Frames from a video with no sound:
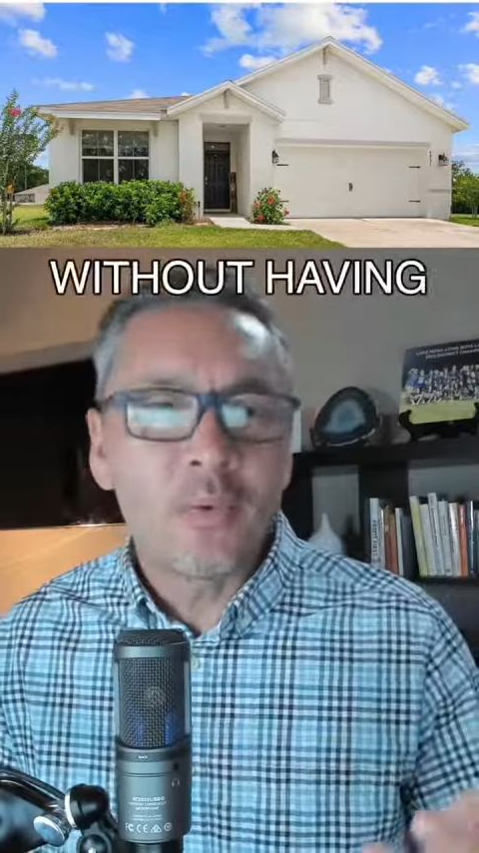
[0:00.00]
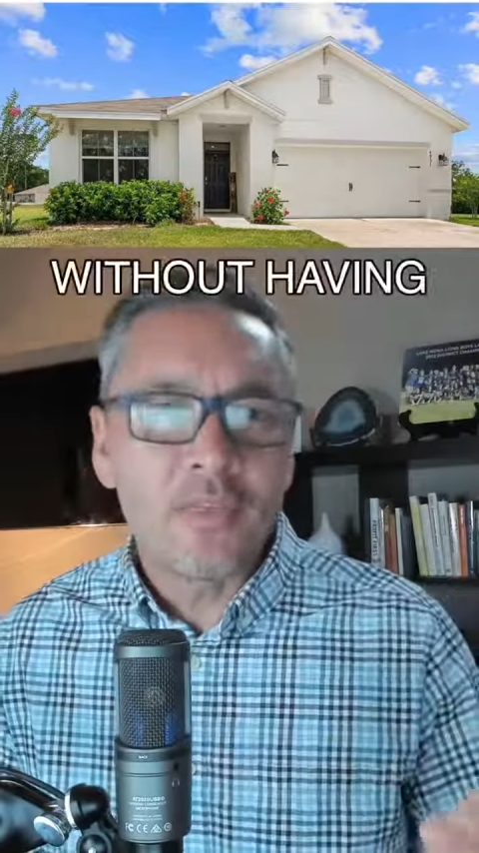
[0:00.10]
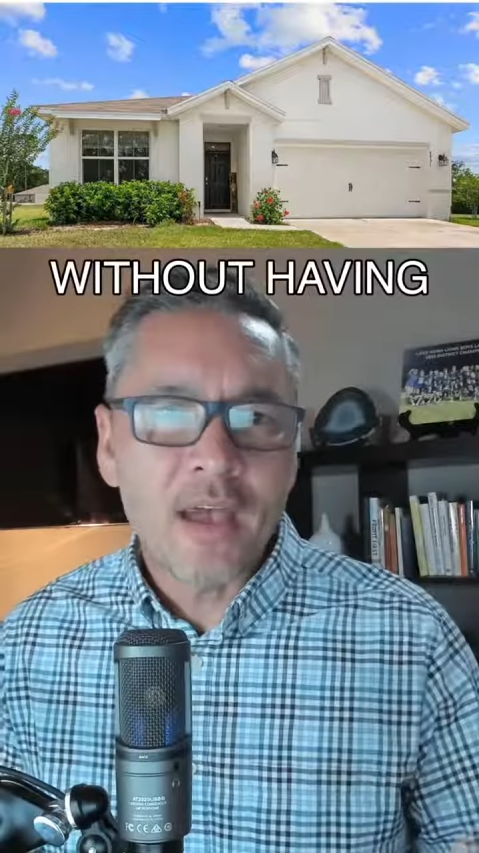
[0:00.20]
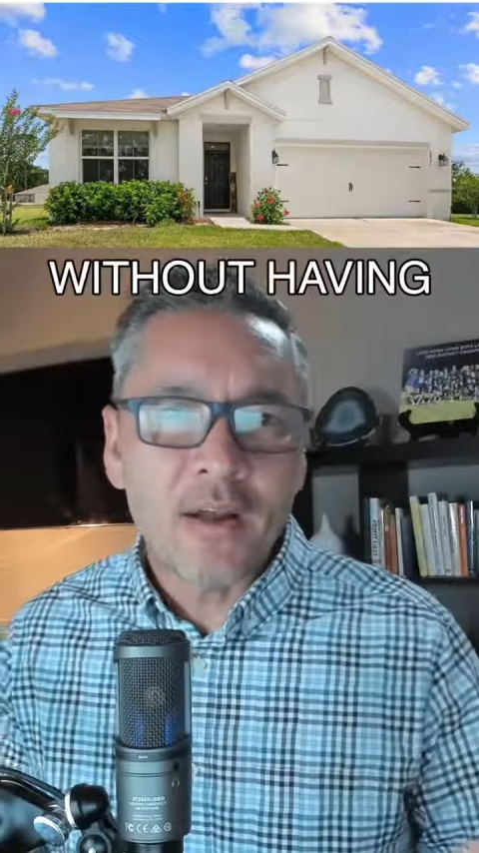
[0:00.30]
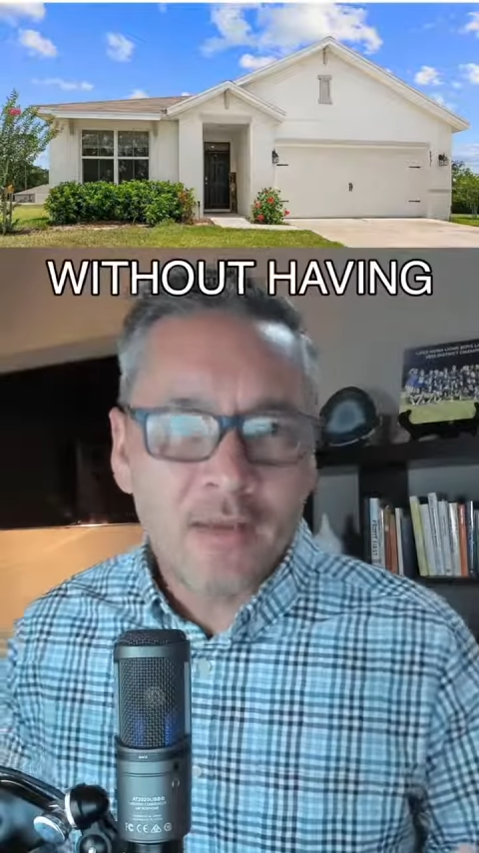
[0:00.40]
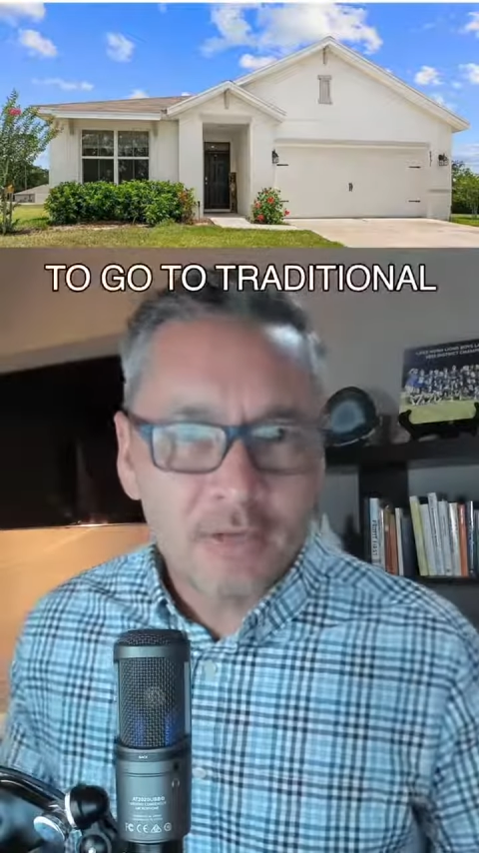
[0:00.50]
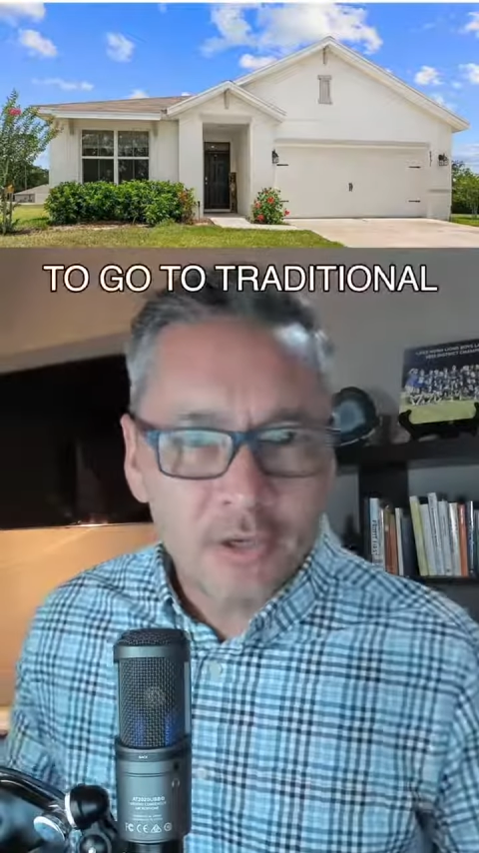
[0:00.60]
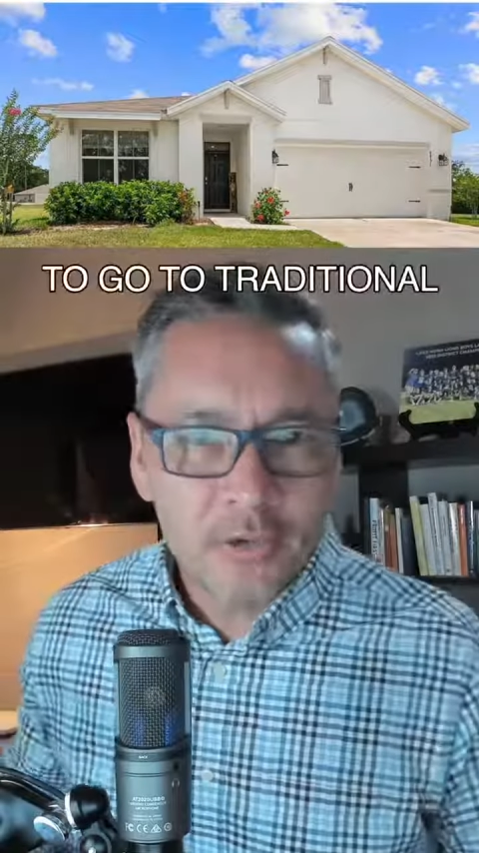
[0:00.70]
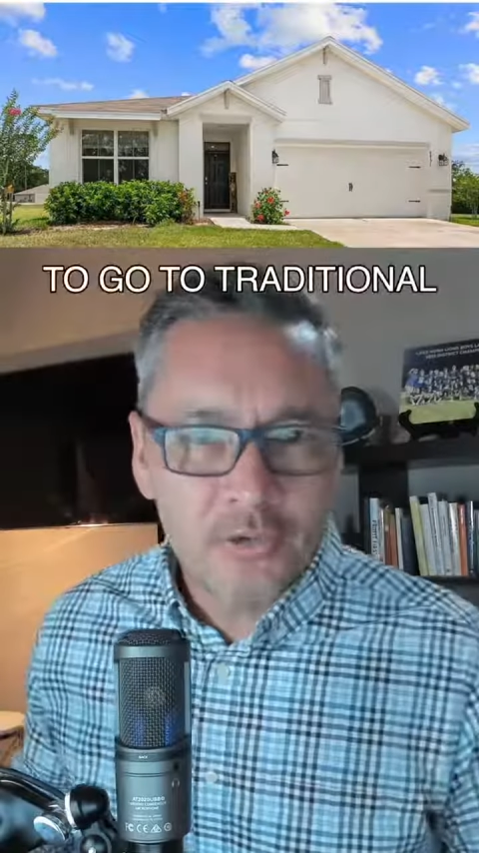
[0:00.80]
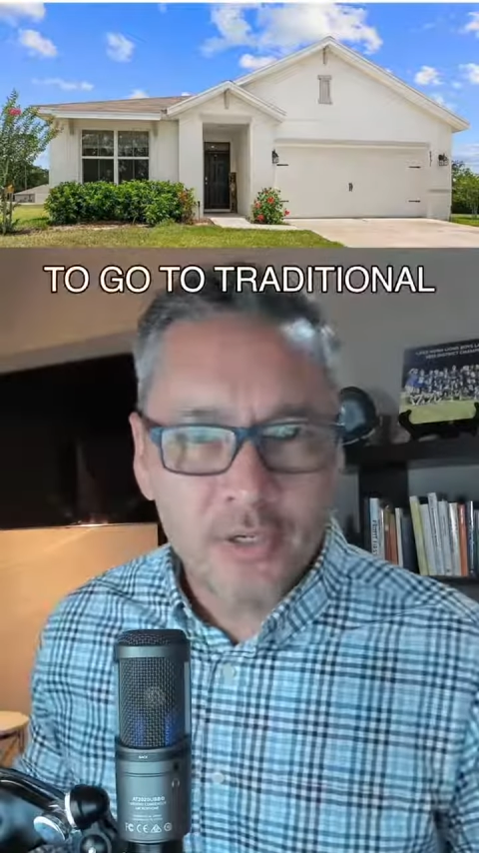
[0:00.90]
without having to
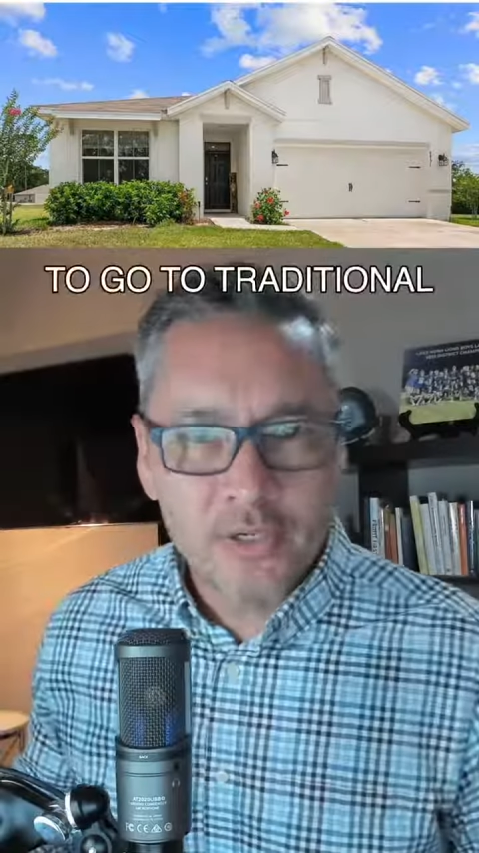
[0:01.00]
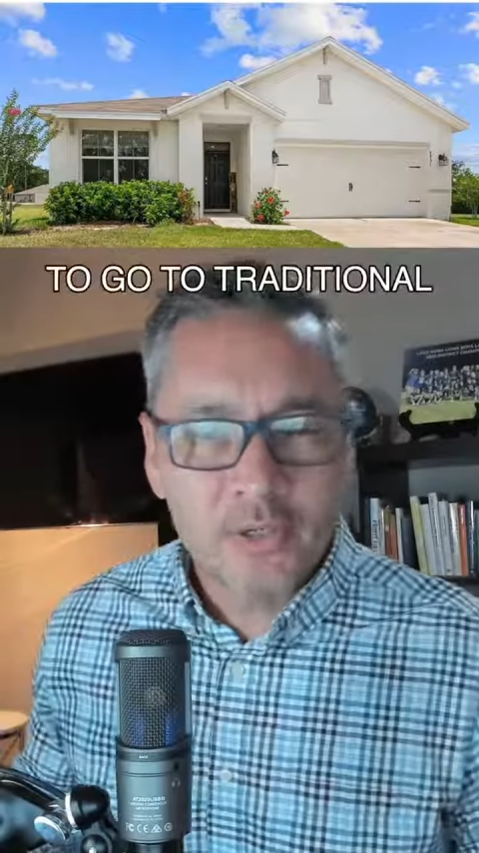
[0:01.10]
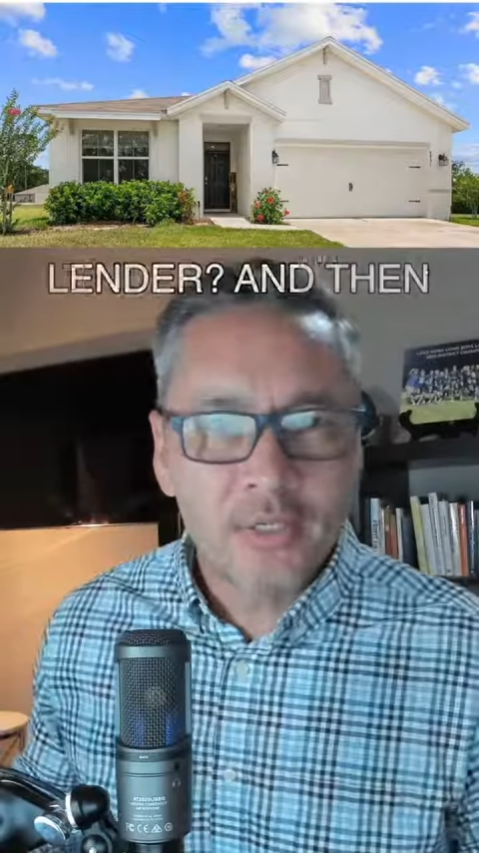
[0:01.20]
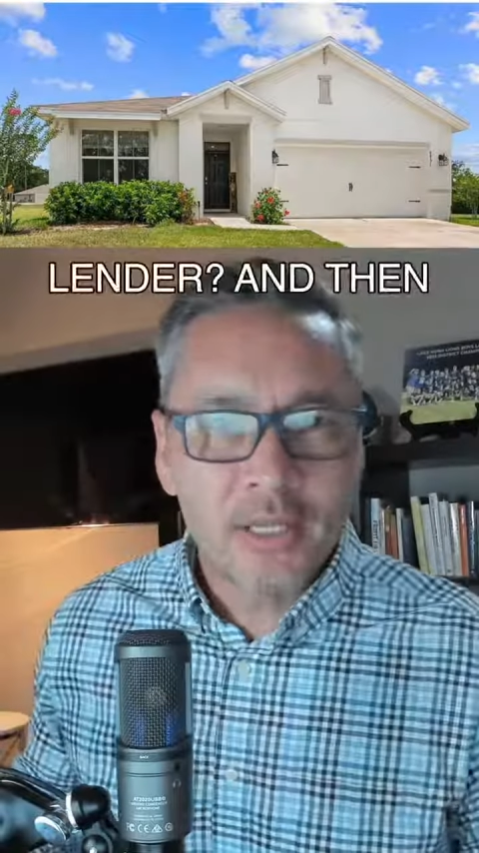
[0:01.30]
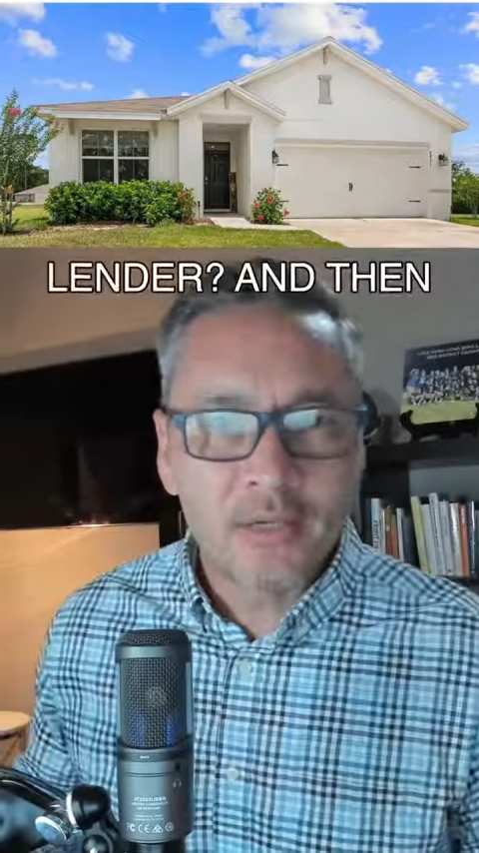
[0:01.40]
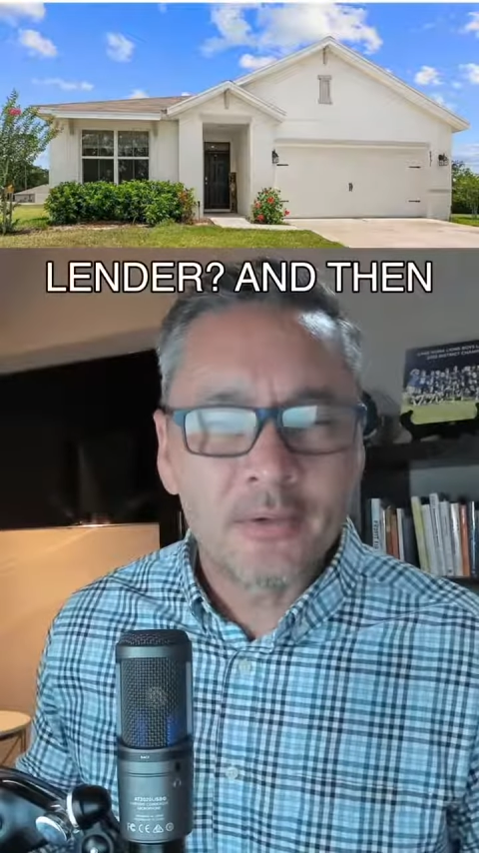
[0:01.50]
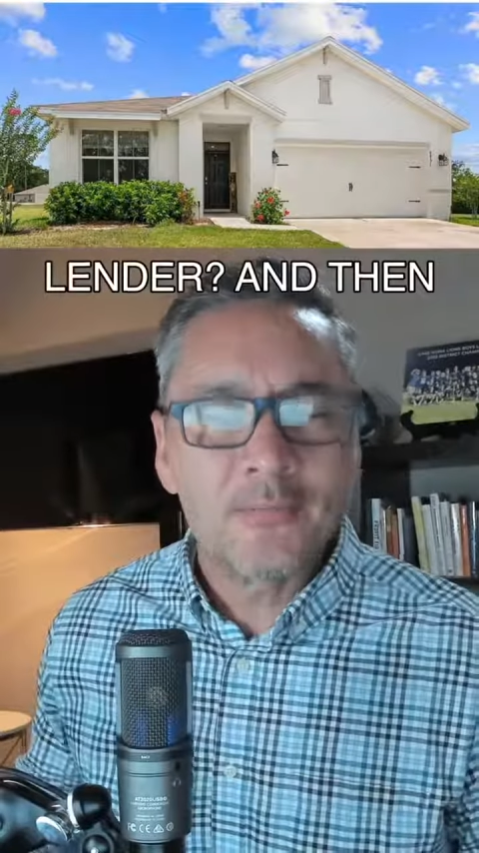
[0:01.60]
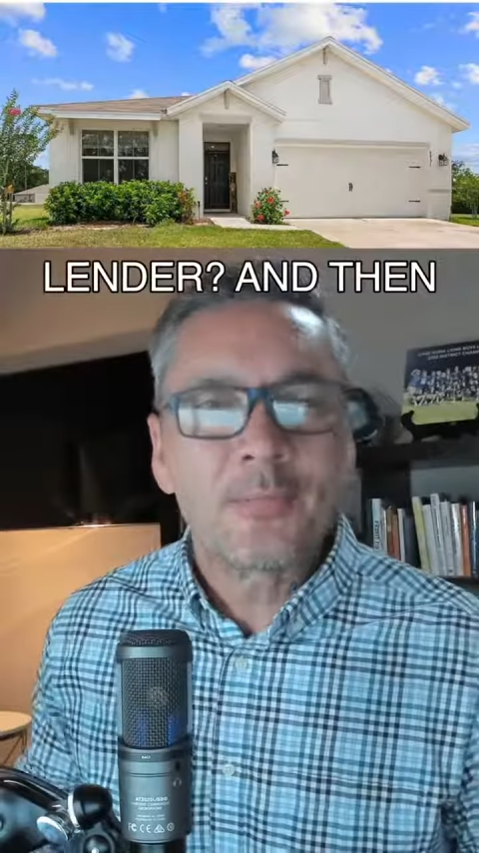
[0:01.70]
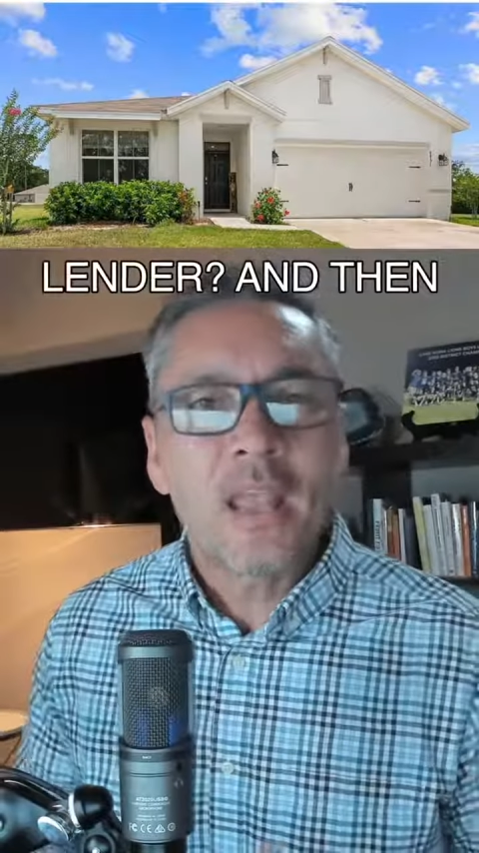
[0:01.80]
go to traditional lender?